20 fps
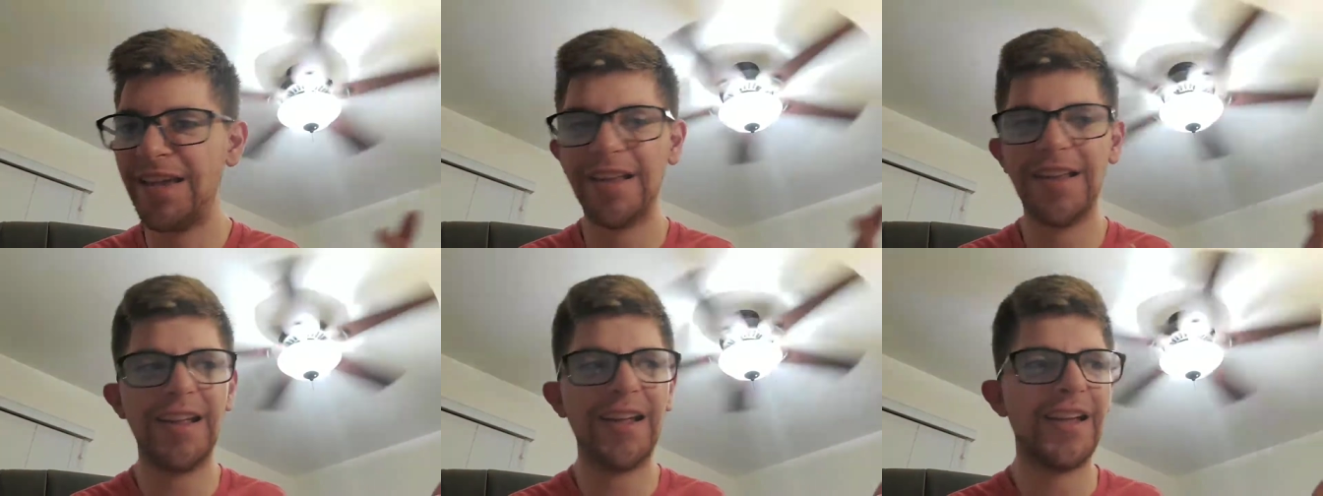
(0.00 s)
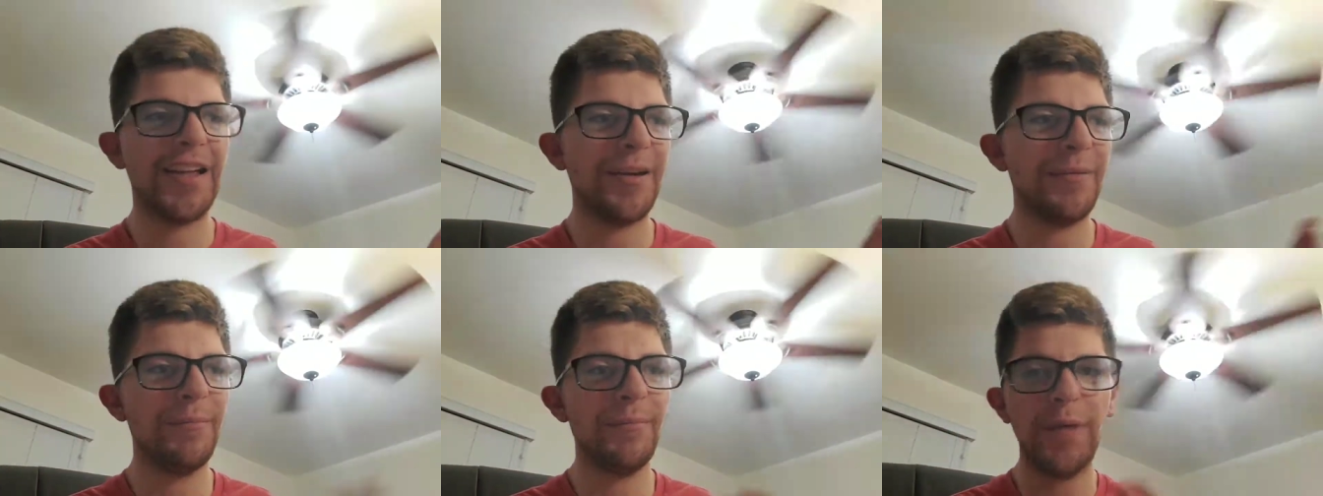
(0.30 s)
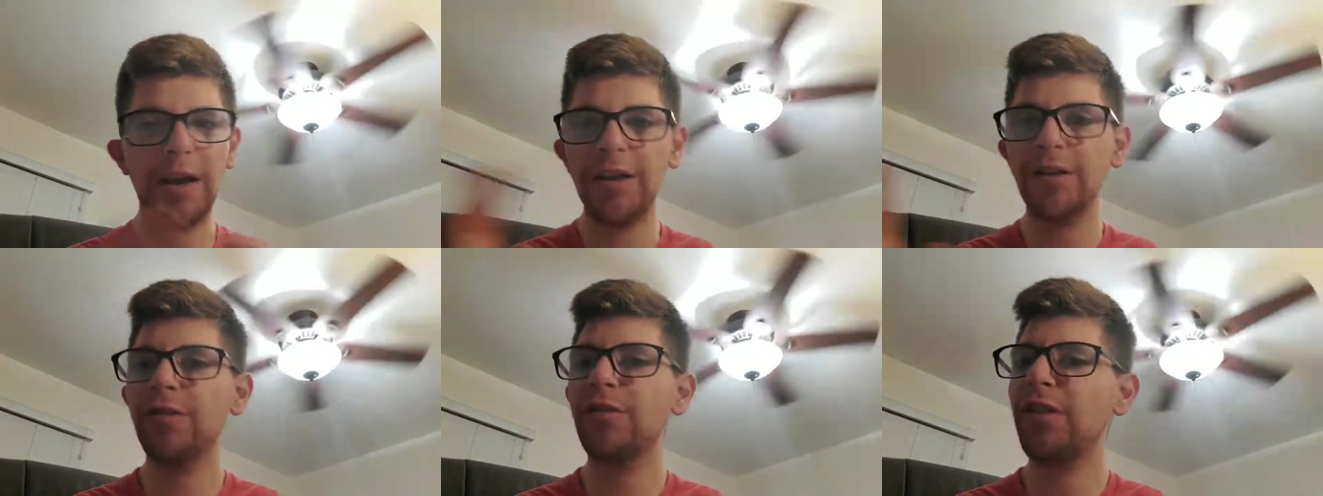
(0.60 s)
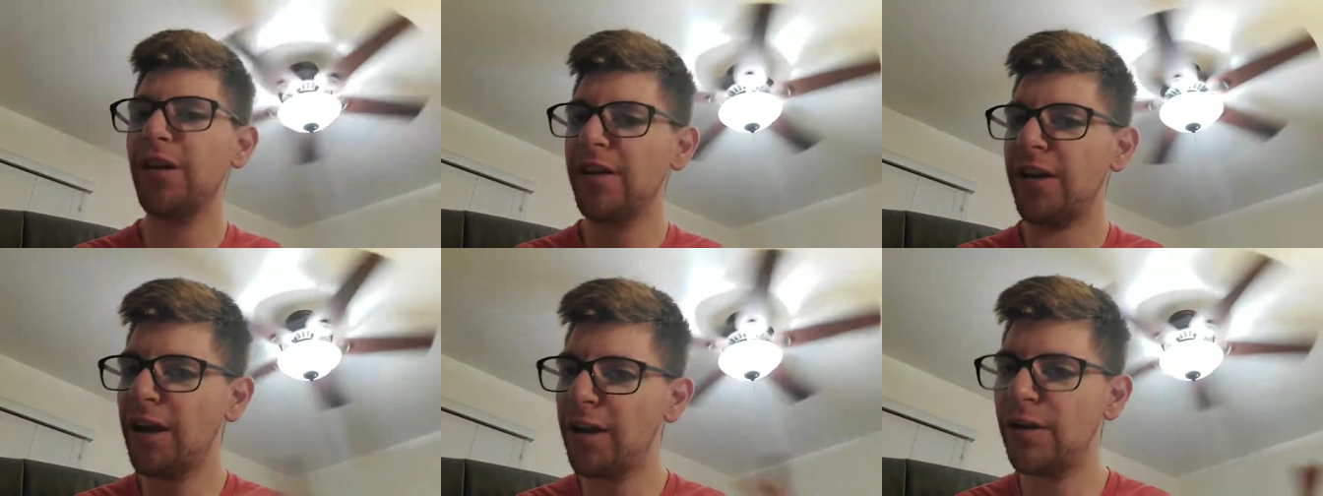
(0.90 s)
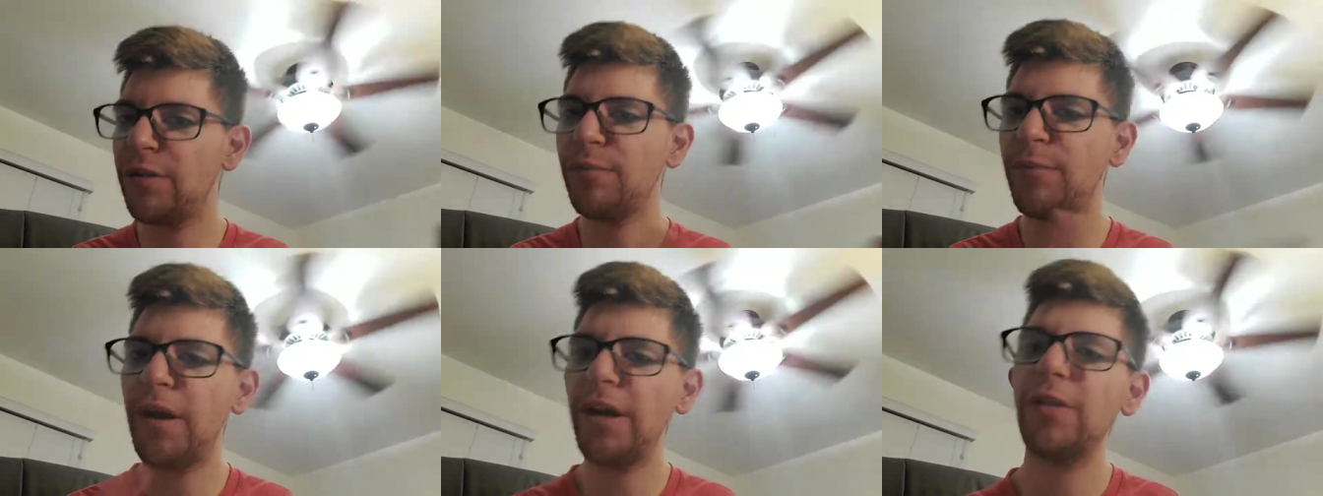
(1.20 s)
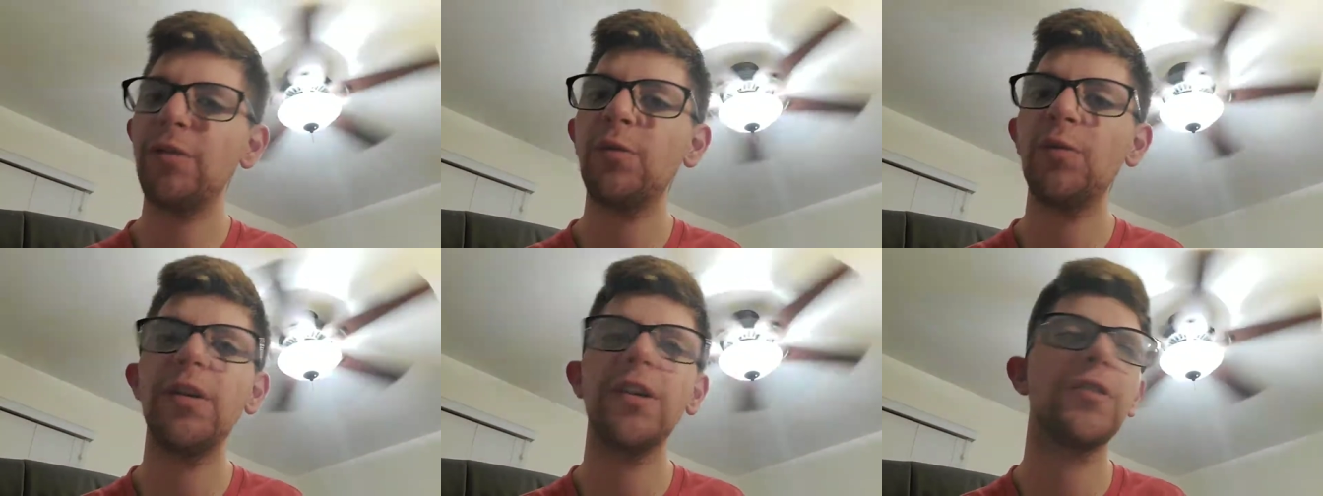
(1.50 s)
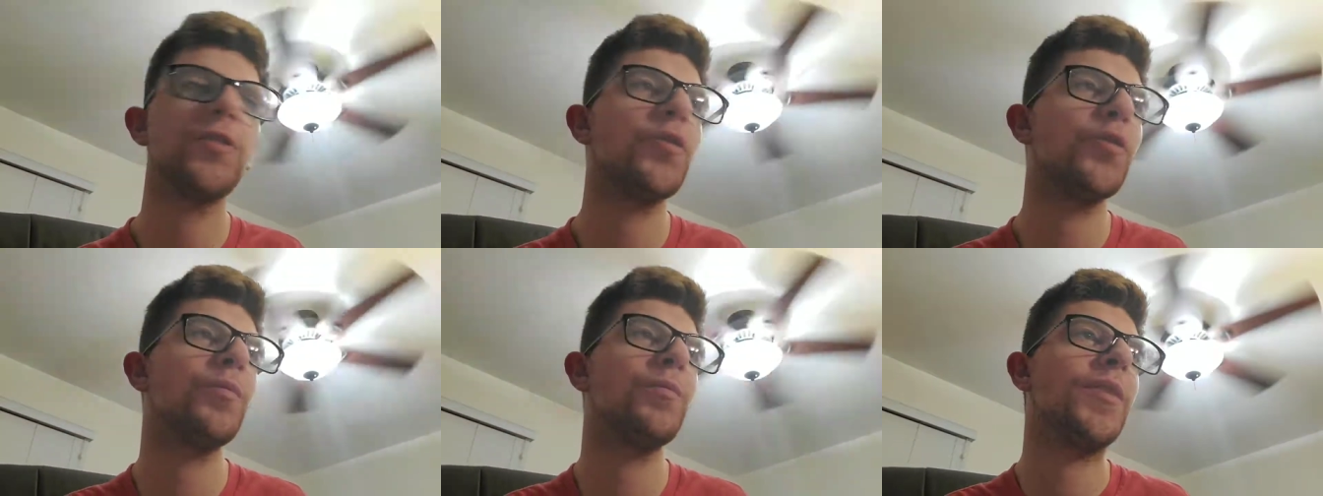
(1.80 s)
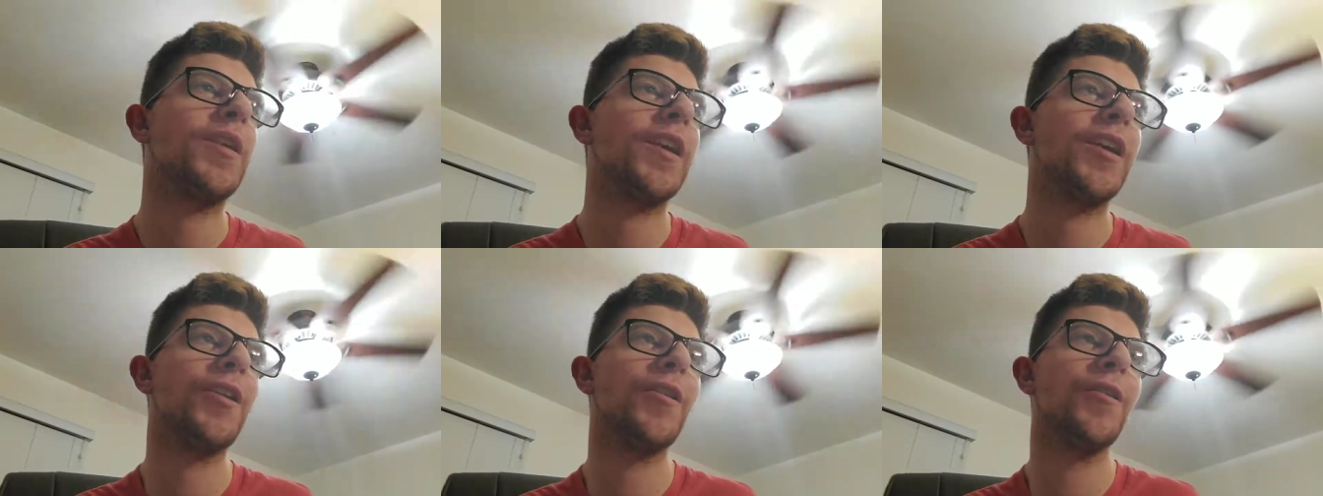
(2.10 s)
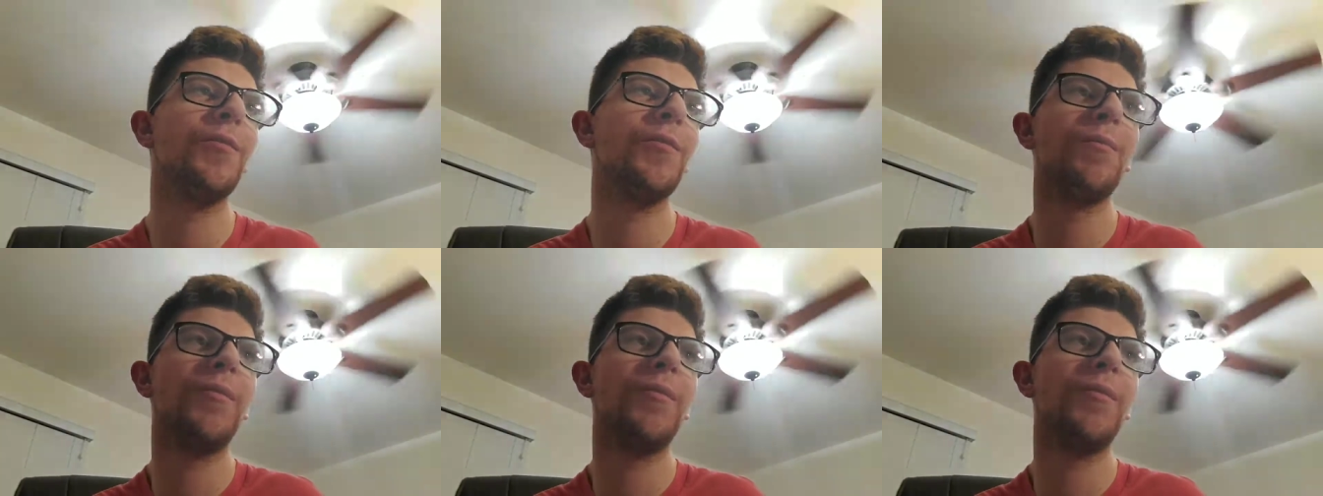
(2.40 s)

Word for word: like a ment- another mentor to Peter,